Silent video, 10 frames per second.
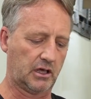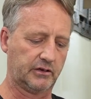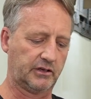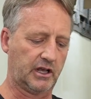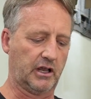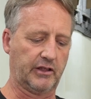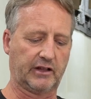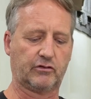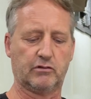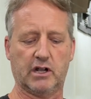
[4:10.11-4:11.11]
You know,
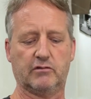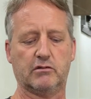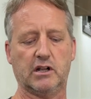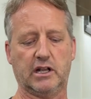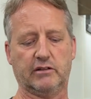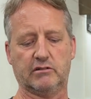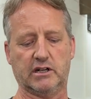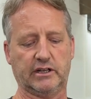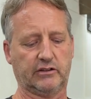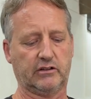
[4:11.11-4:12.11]
that's
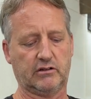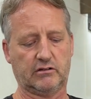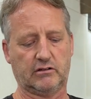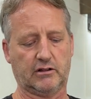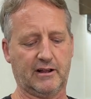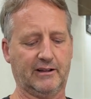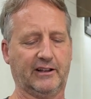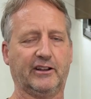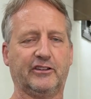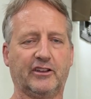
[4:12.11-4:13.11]
really,
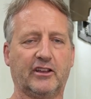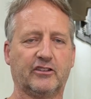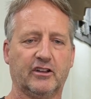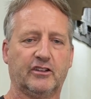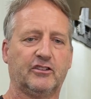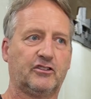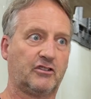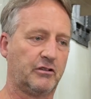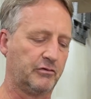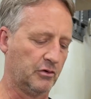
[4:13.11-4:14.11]
he says,
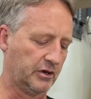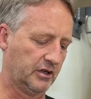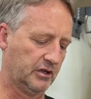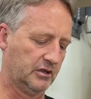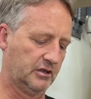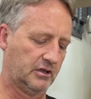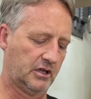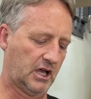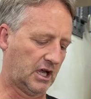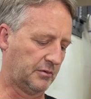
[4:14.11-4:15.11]
straightforward.
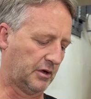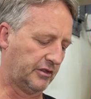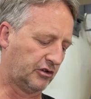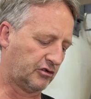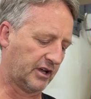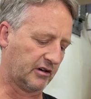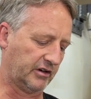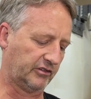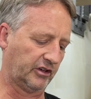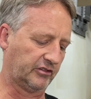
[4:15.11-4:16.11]
And the trigger
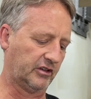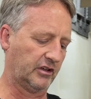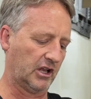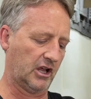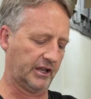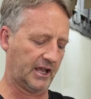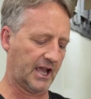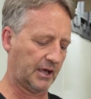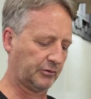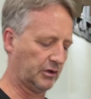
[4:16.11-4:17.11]
is just a delight,
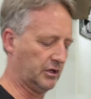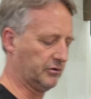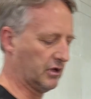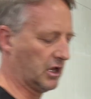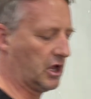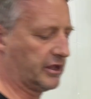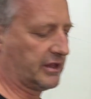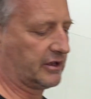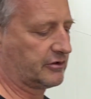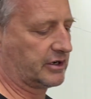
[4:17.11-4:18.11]
absolute delight,
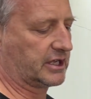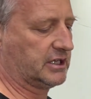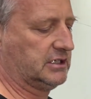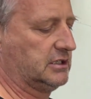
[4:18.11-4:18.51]
that trigger.